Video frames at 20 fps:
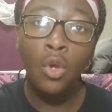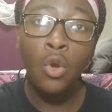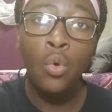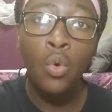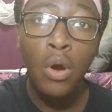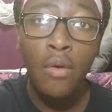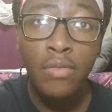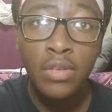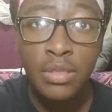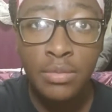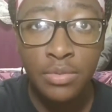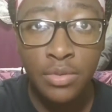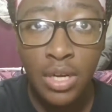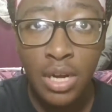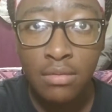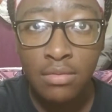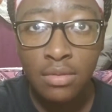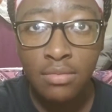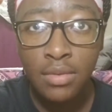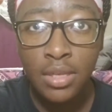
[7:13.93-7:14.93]
Whoever
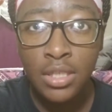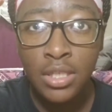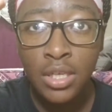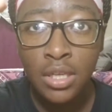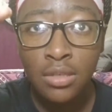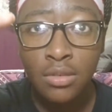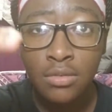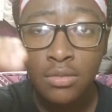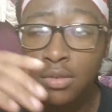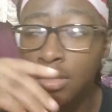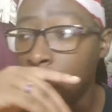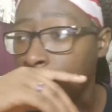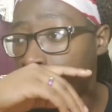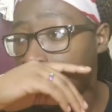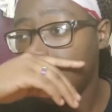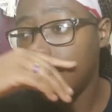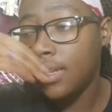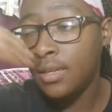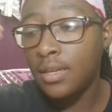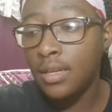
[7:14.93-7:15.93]
subscribes to my channel,
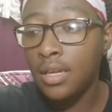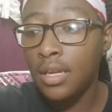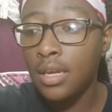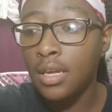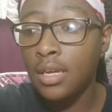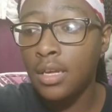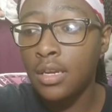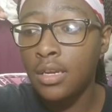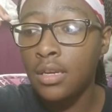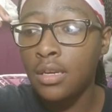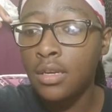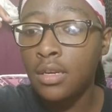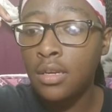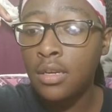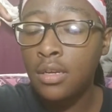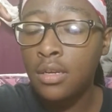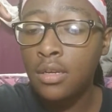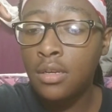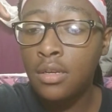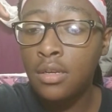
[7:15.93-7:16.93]
and
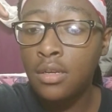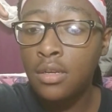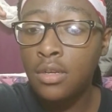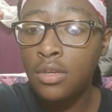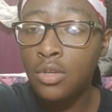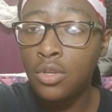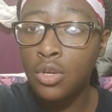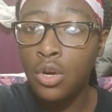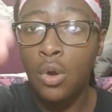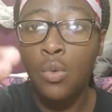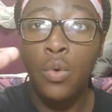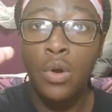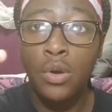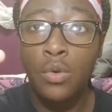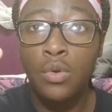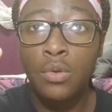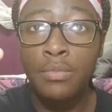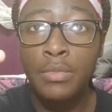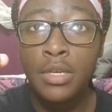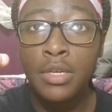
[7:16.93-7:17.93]
y'all
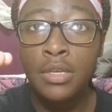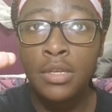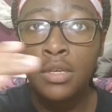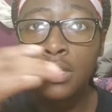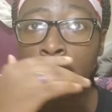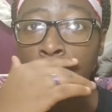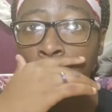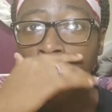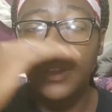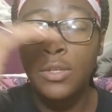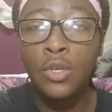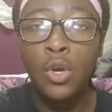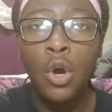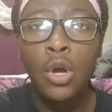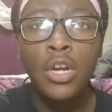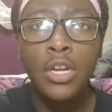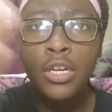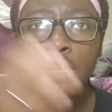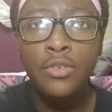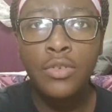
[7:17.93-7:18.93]
work with me,
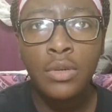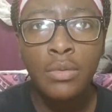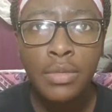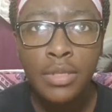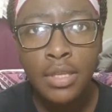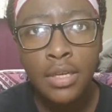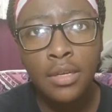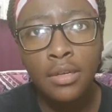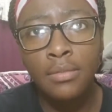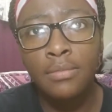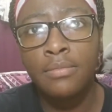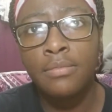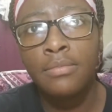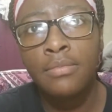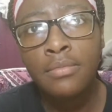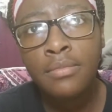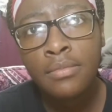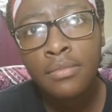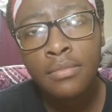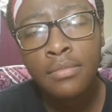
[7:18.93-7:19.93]
y'all can agree with that.
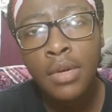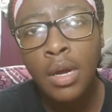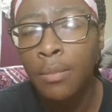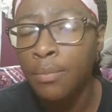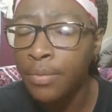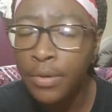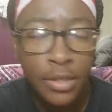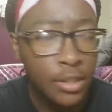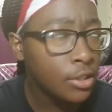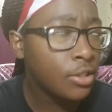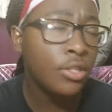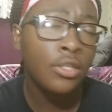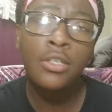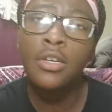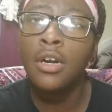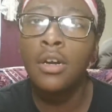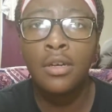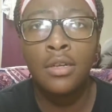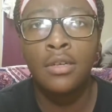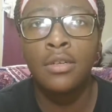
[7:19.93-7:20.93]
I'm pretty sure
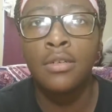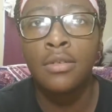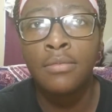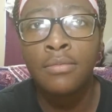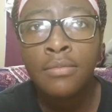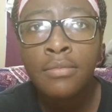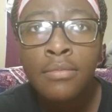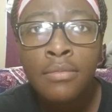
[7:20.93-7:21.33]
y'all can.